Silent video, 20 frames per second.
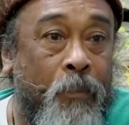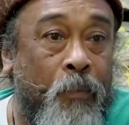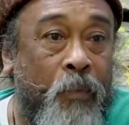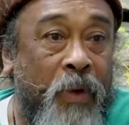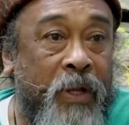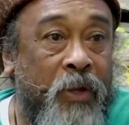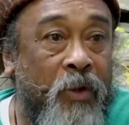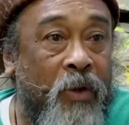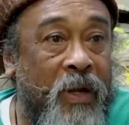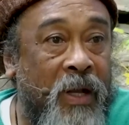
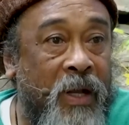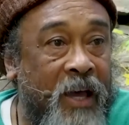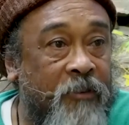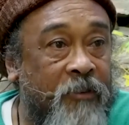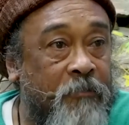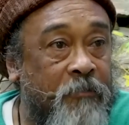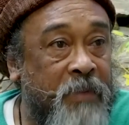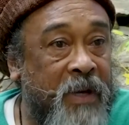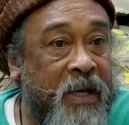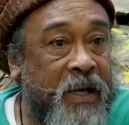when your
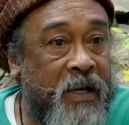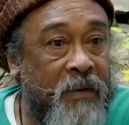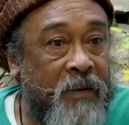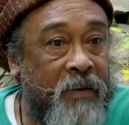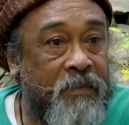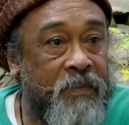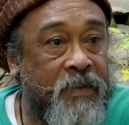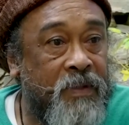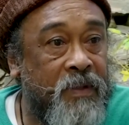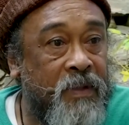life
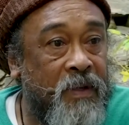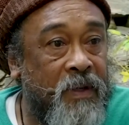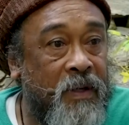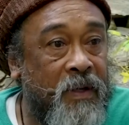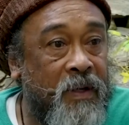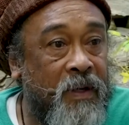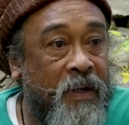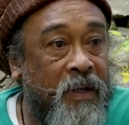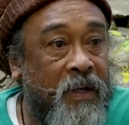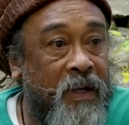becomes
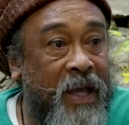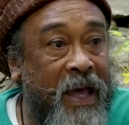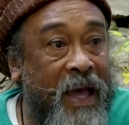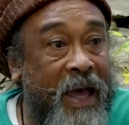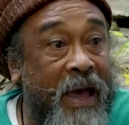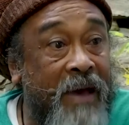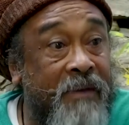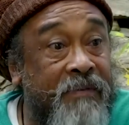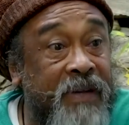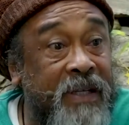the
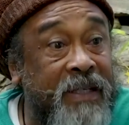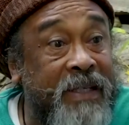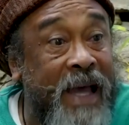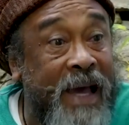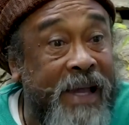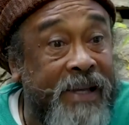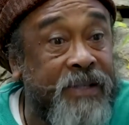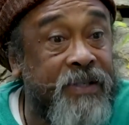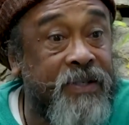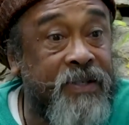
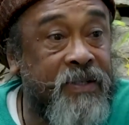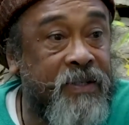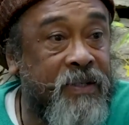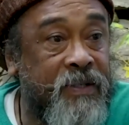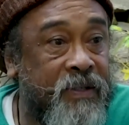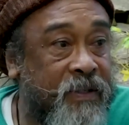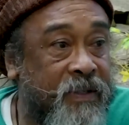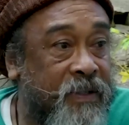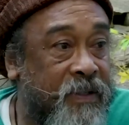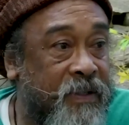
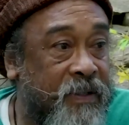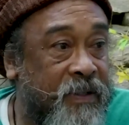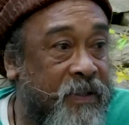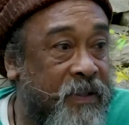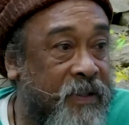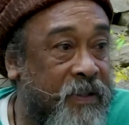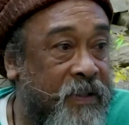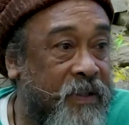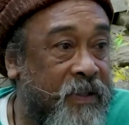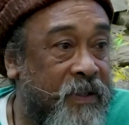evidence
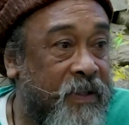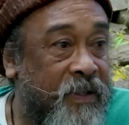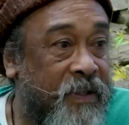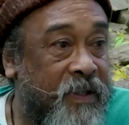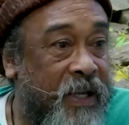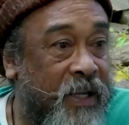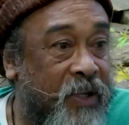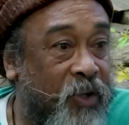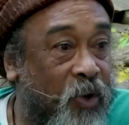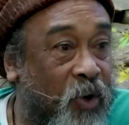
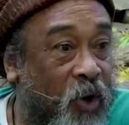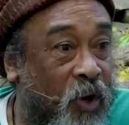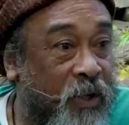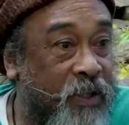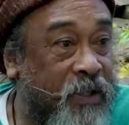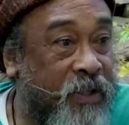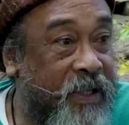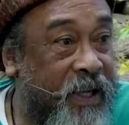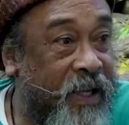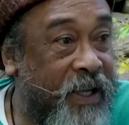that God
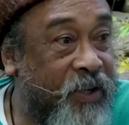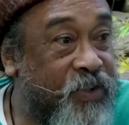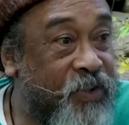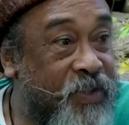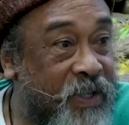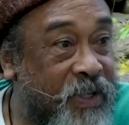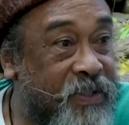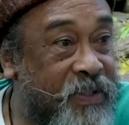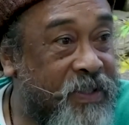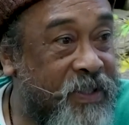
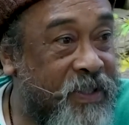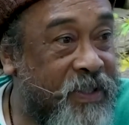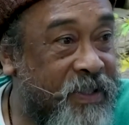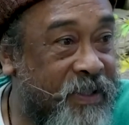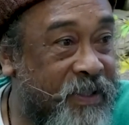exists.